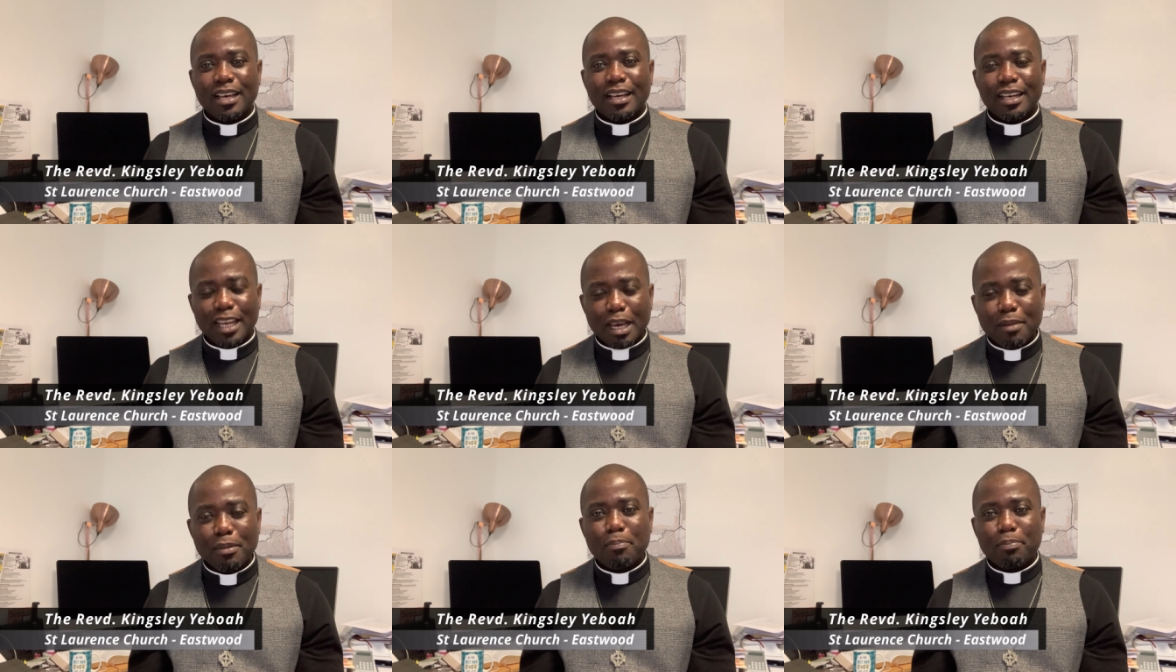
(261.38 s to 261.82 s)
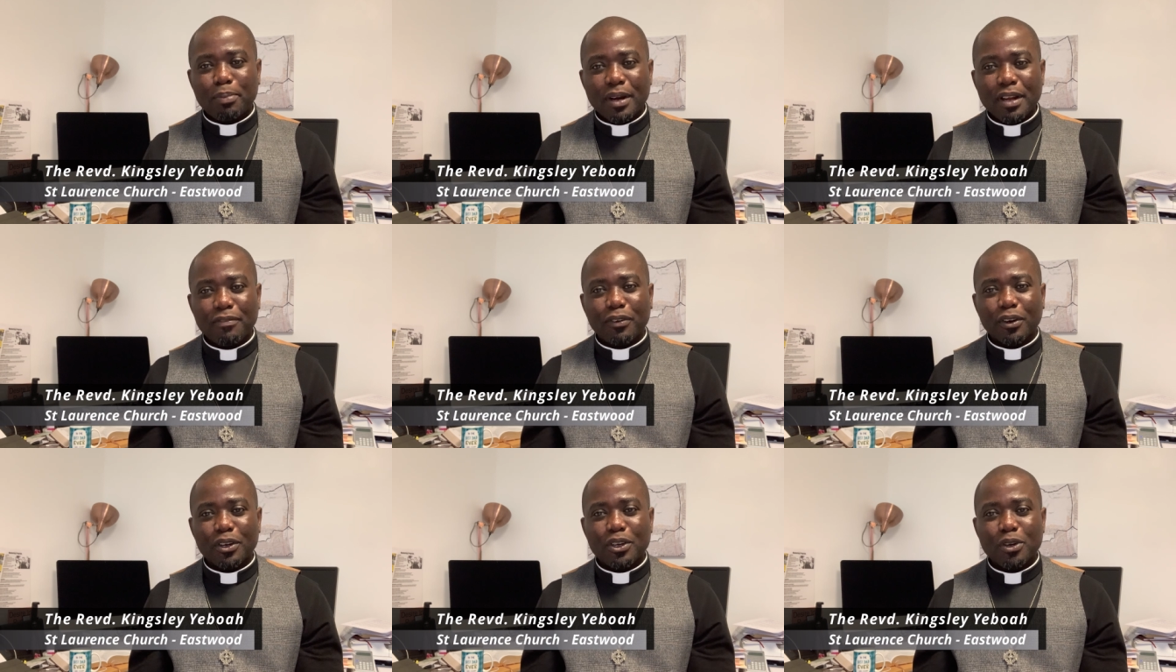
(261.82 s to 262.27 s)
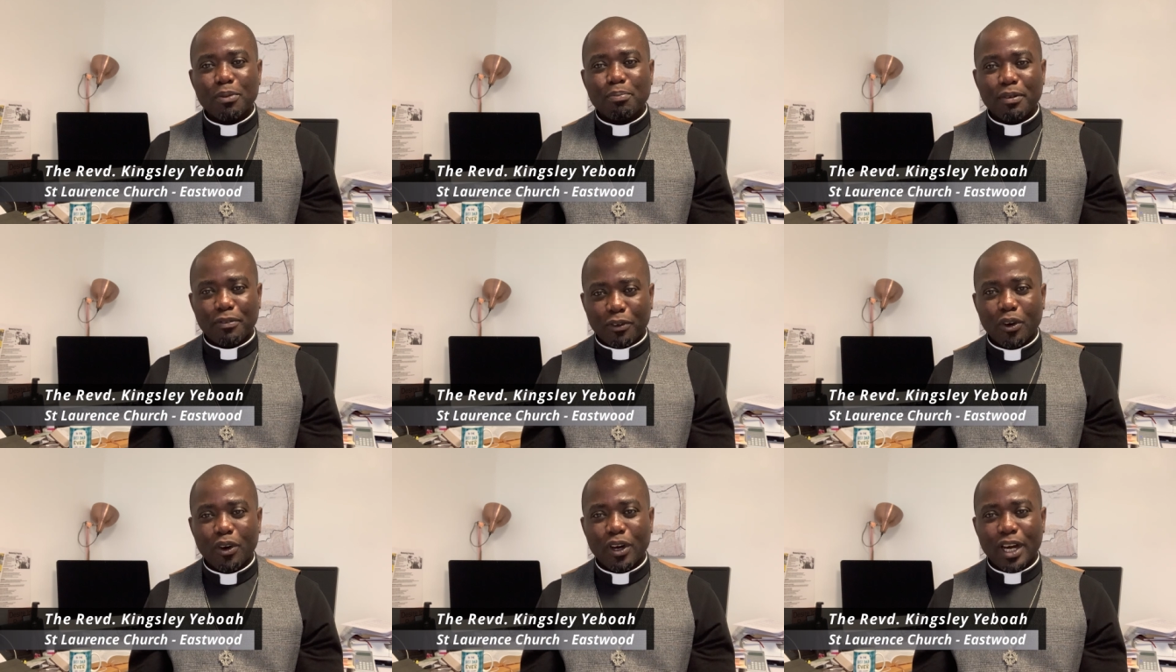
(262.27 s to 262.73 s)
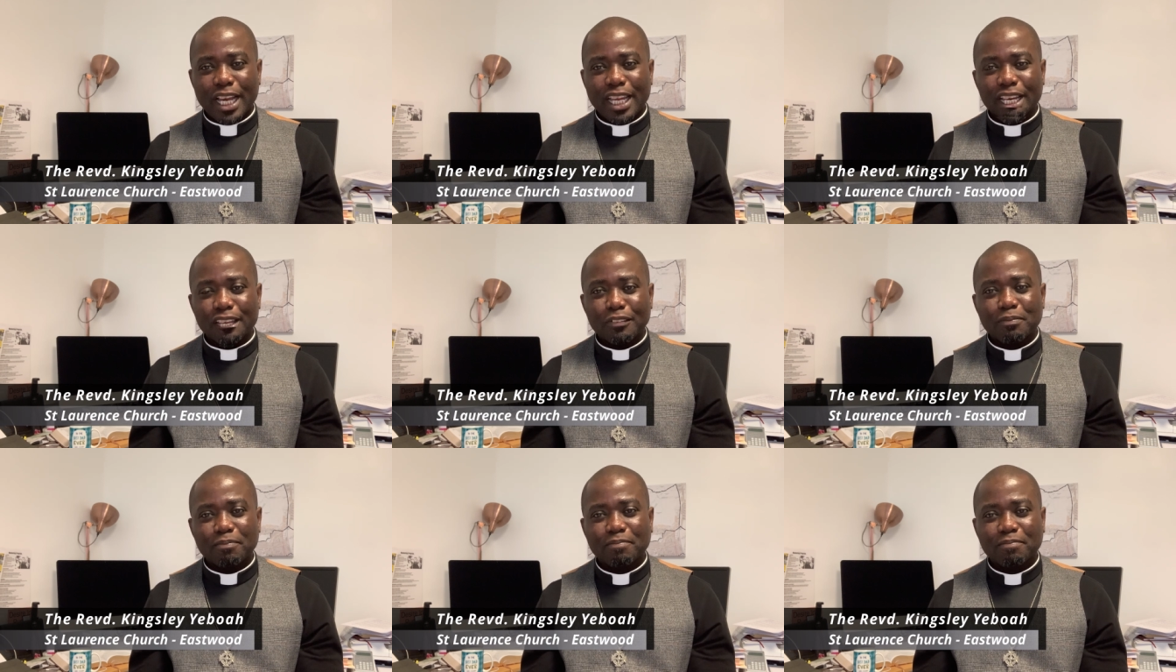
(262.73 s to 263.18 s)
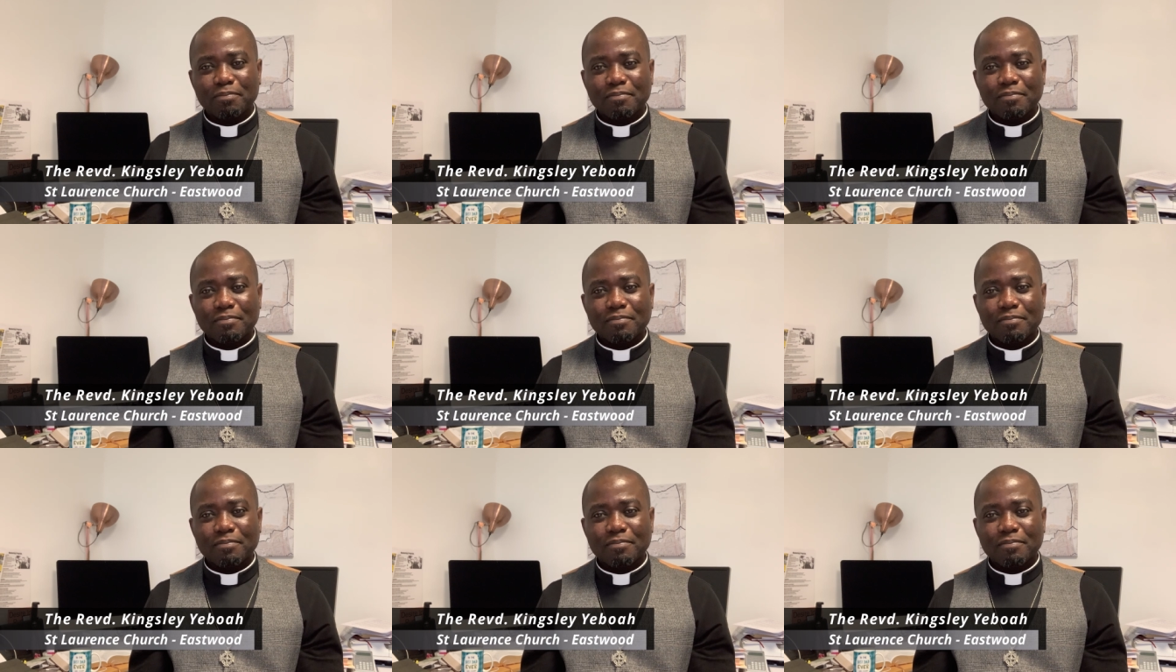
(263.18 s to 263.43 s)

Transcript: Let me pray for you before I leave you.